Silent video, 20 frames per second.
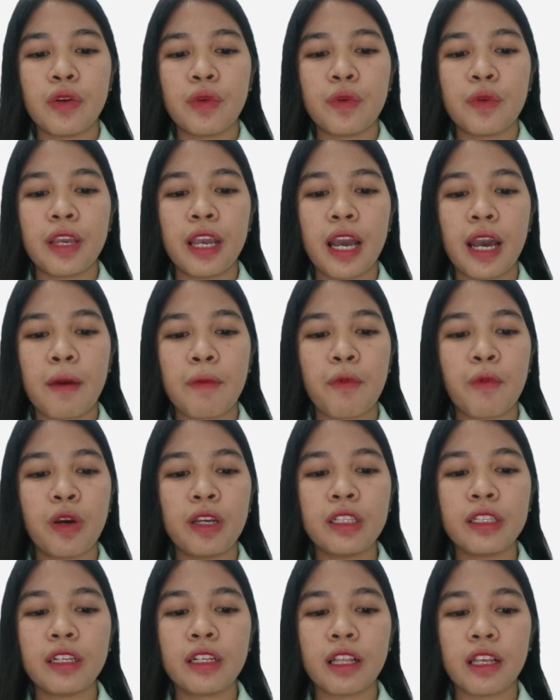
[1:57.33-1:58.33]
We have
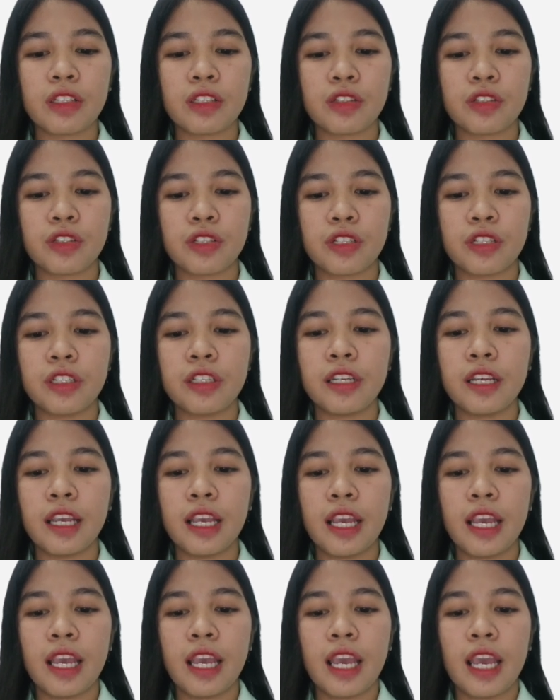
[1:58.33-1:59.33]
one cluster
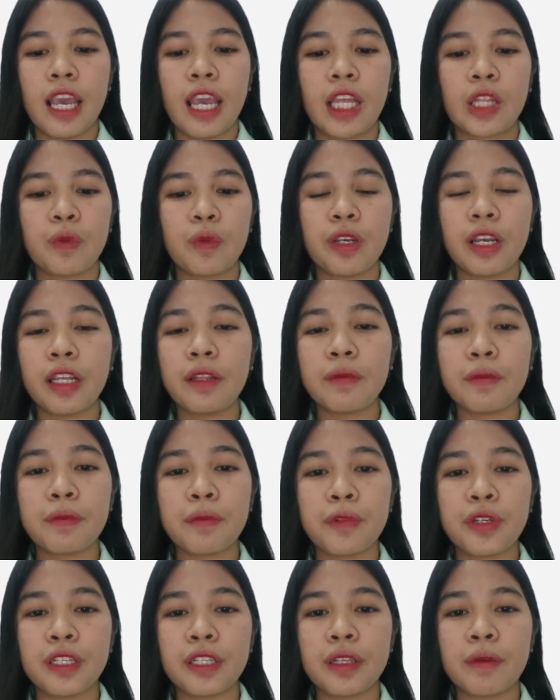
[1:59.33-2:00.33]
and we can't
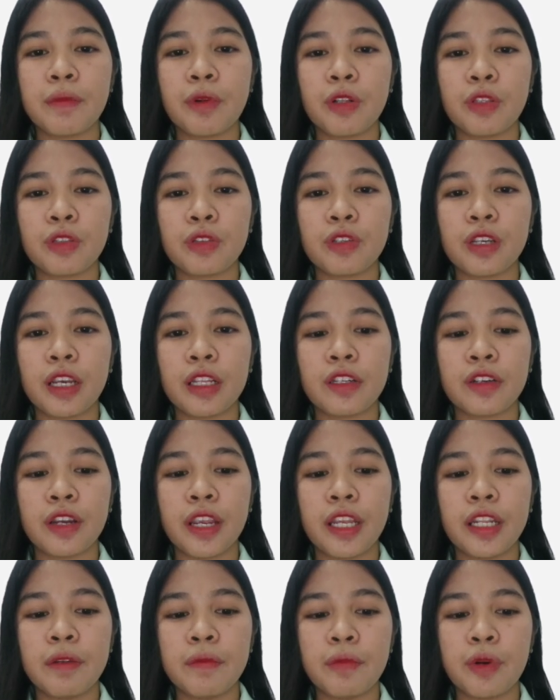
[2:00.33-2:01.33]
bring them all together
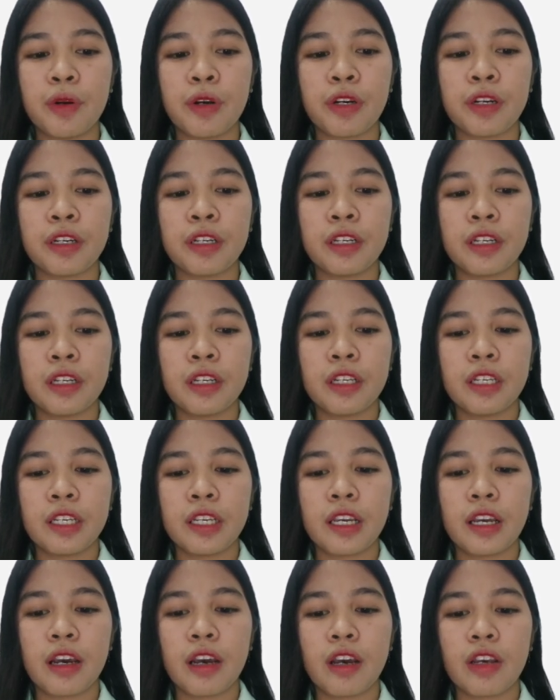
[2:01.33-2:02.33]
anymore
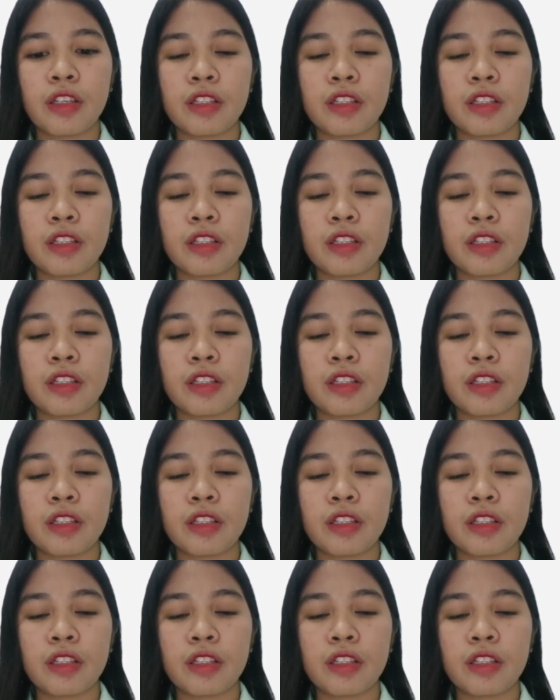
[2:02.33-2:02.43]
because